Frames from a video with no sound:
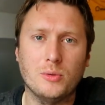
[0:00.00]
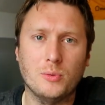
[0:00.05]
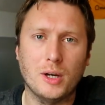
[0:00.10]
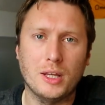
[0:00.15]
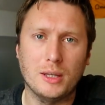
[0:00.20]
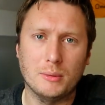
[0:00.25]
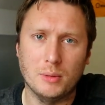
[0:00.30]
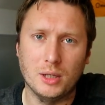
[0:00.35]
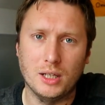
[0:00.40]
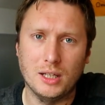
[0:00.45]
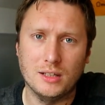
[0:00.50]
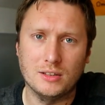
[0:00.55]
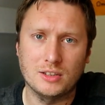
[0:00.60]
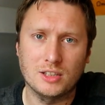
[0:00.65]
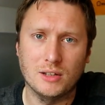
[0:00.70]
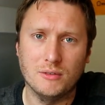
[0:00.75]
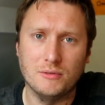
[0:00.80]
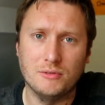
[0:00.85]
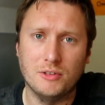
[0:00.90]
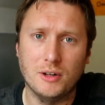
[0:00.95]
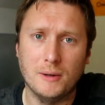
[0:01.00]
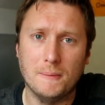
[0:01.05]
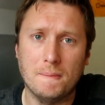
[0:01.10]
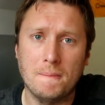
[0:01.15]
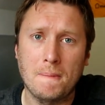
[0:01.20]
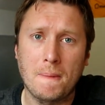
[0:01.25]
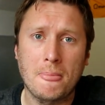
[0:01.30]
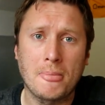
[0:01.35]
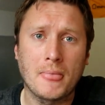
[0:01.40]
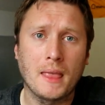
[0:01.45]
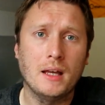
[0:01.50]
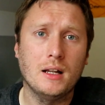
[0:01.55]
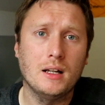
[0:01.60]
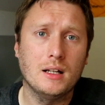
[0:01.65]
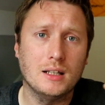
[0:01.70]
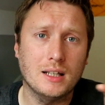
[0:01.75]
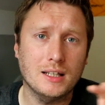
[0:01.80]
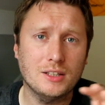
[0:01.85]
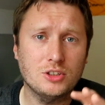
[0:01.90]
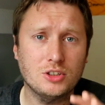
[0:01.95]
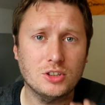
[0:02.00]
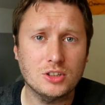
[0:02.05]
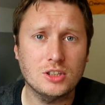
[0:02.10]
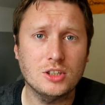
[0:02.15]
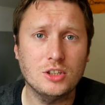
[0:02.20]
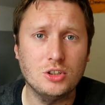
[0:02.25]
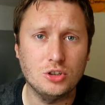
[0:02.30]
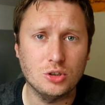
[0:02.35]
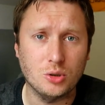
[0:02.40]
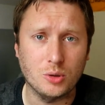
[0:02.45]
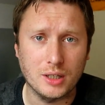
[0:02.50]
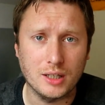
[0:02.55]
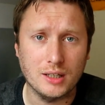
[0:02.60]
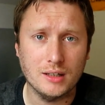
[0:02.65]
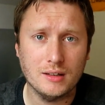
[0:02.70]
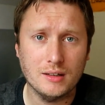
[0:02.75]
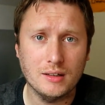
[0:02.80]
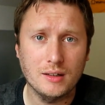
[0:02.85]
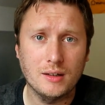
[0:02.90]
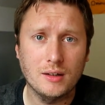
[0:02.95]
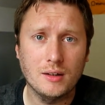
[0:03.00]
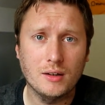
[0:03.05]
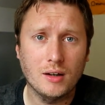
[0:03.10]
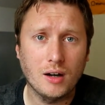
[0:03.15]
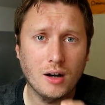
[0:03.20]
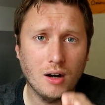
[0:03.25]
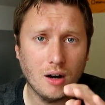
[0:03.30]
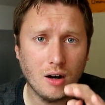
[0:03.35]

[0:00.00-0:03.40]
wondering where the money has come from. Let's just enjoy it.